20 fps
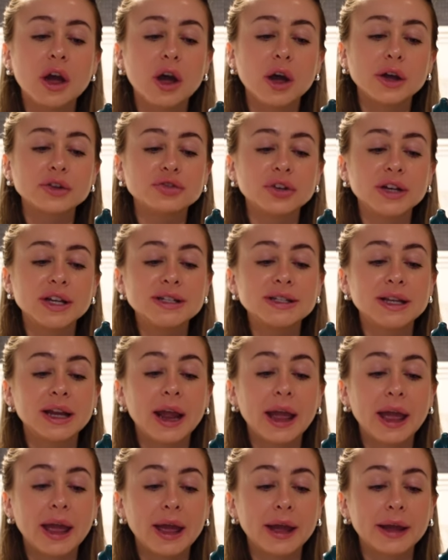
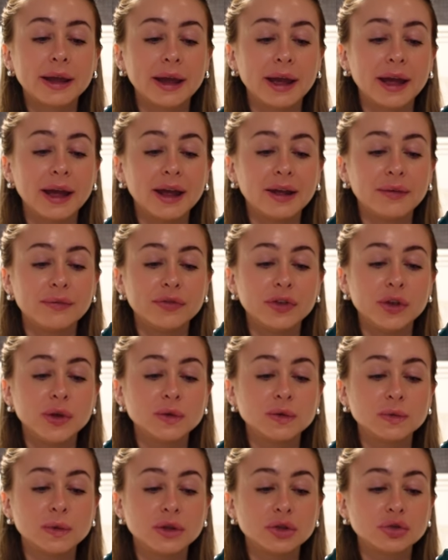hydrating hair care
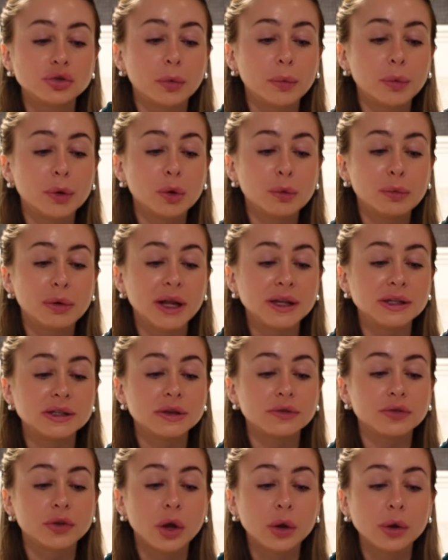infused with a tropical blend
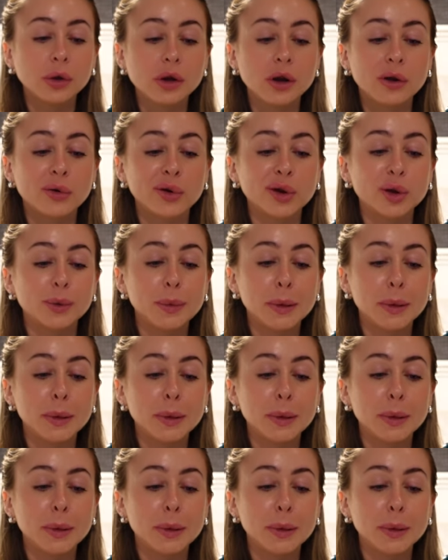of coconut oil,